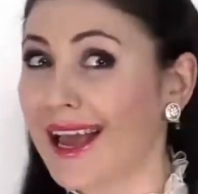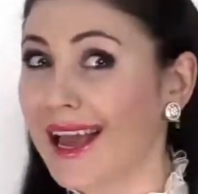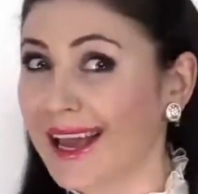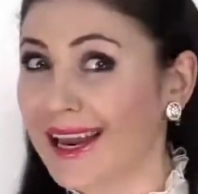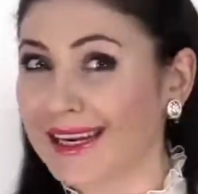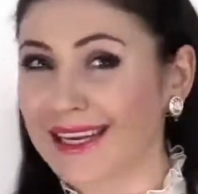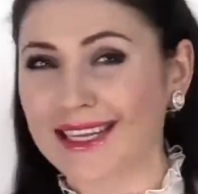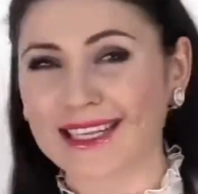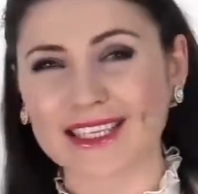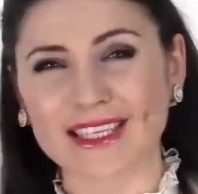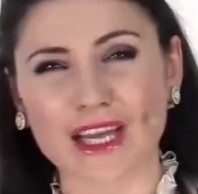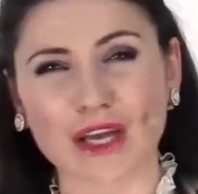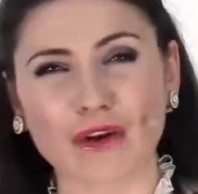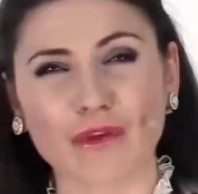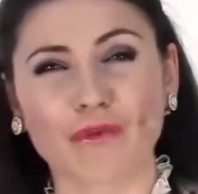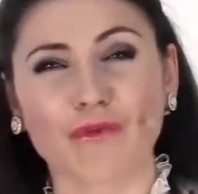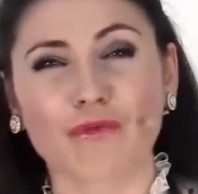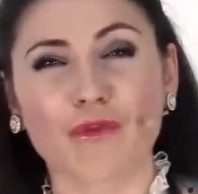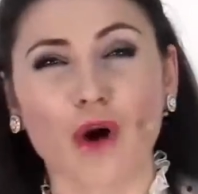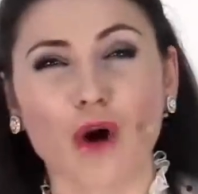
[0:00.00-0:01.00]
and
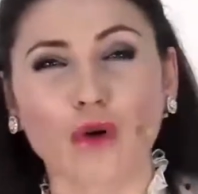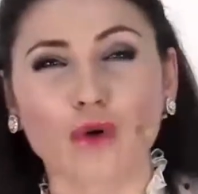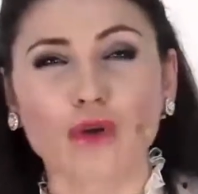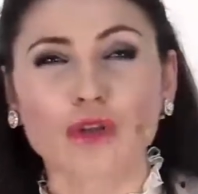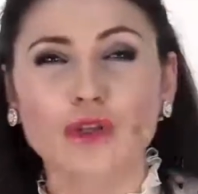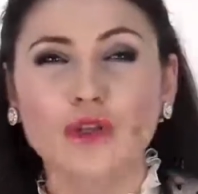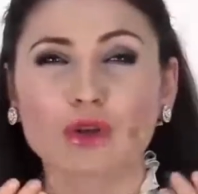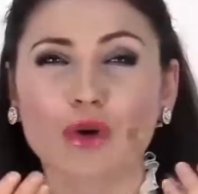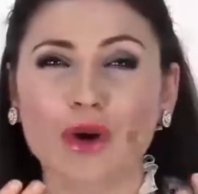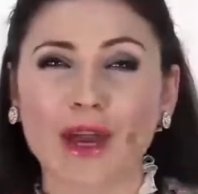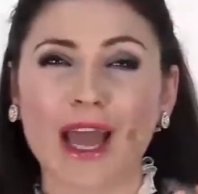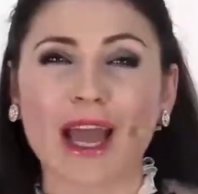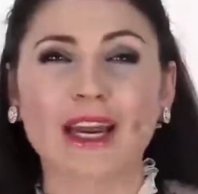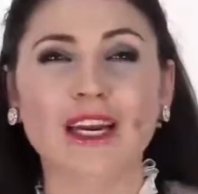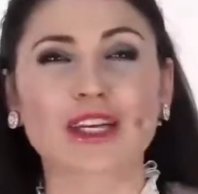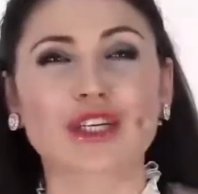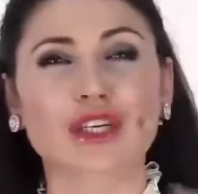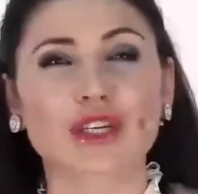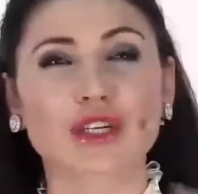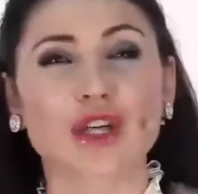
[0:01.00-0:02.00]
instead of focus your
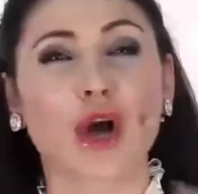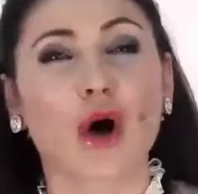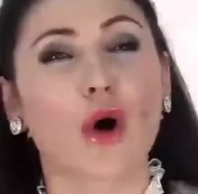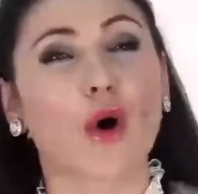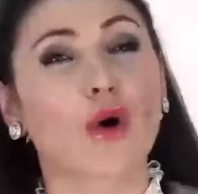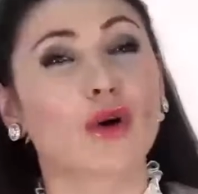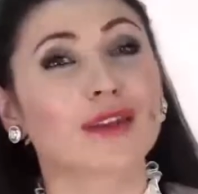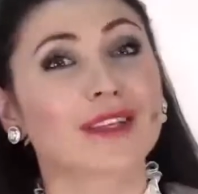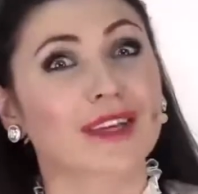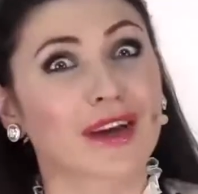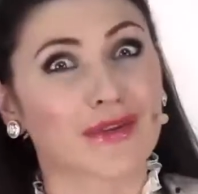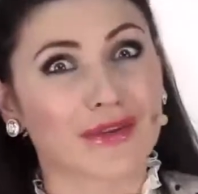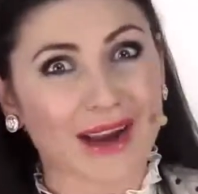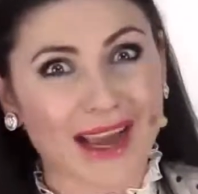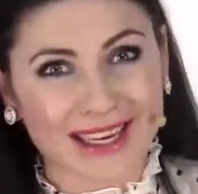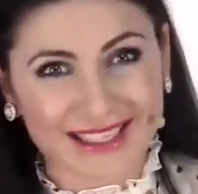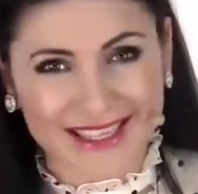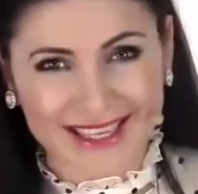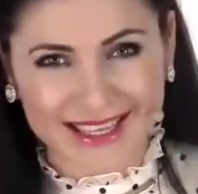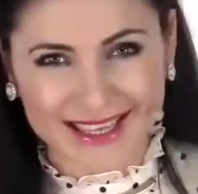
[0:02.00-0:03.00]
energies on
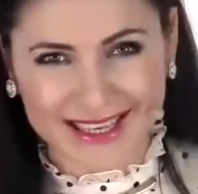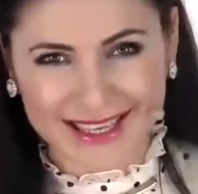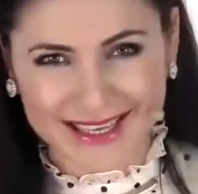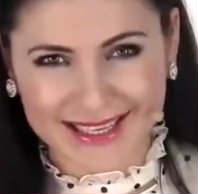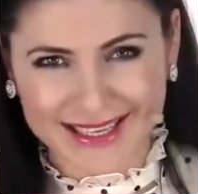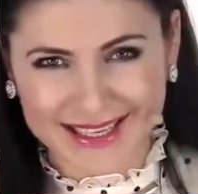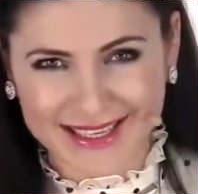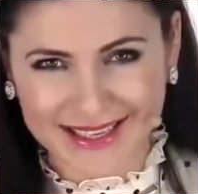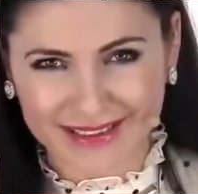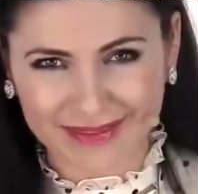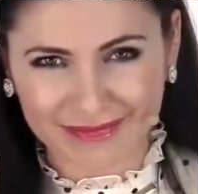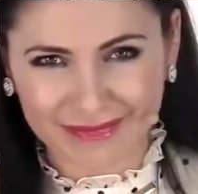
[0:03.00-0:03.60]
correcting this.